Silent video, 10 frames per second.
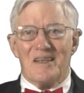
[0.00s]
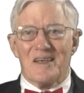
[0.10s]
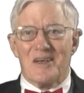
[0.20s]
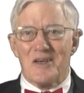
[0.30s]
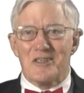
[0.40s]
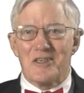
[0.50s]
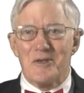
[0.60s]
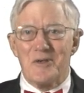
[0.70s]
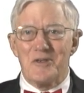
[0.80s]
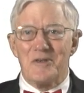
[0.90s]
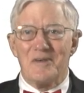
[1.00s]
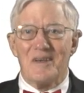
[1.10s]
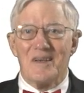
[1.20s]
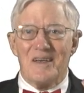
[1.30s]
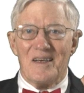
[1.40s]
The Constitution,
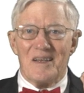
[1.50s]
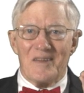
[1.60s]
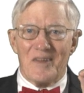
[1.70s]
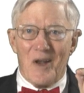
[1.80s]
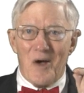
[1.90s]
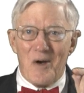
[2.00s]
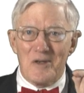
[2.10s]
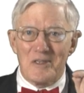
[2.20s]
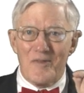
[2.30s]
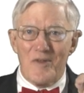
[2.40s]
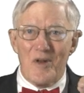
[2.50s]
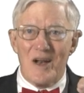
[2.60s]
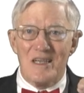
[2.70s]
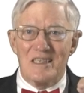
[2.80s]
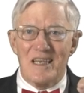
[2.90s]
the laws of the
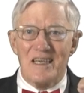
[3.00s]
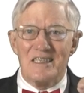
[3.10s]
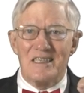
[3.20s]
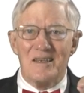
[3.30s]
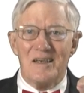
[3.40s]
United States,